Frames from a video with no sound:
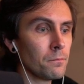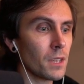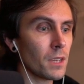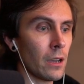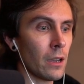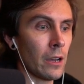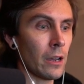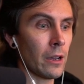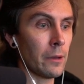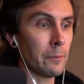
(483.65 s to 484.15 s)

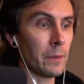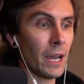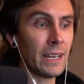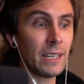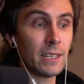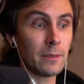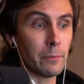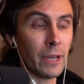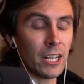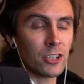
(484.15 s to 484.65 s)
I
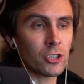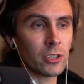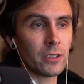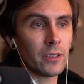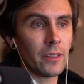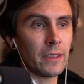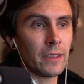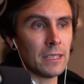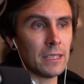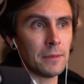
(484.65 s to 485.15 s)
didn't mention
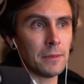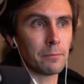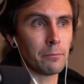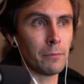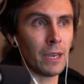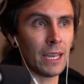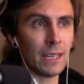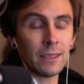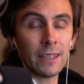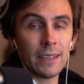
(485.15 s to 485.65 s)
the
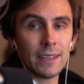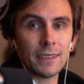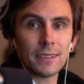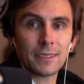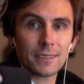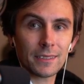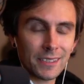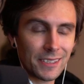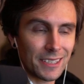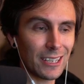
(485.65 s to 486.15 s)
melee
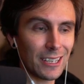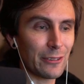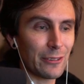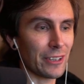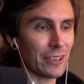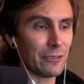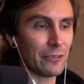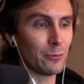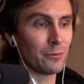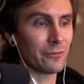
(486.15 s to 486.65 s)
stuff.
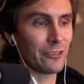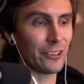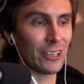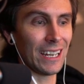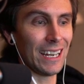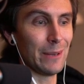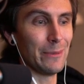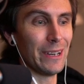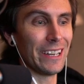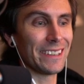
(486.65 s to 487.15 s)
I
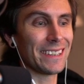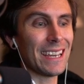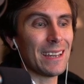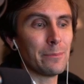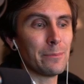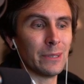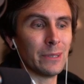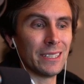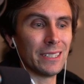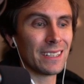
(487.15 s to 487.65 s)
forgot about that,
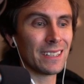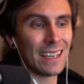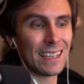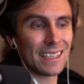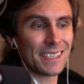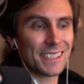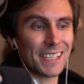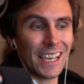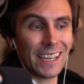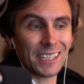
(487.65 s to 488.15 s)
but
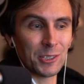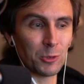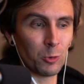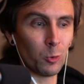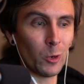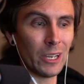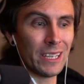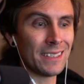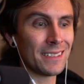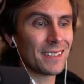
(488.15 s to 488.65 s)
Second
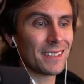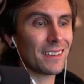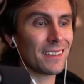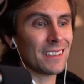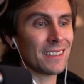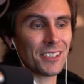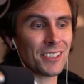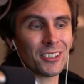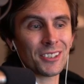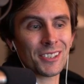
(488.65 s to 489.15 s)
Wind
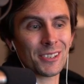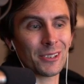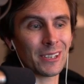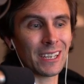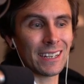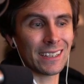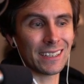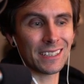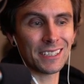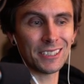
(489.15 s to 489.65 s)
is also
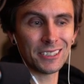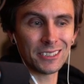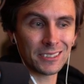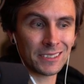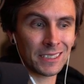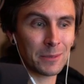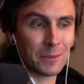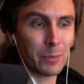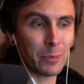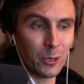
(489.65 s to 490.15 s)
getting a
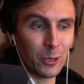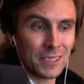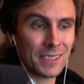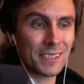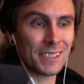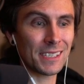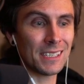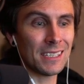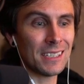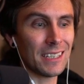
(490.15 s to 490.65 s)
healing
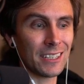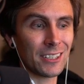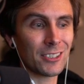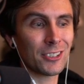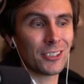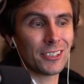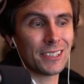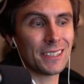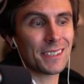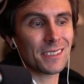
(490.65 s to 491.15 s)
potency
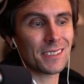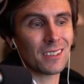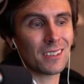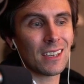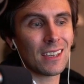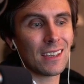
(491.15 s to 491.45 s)
increase.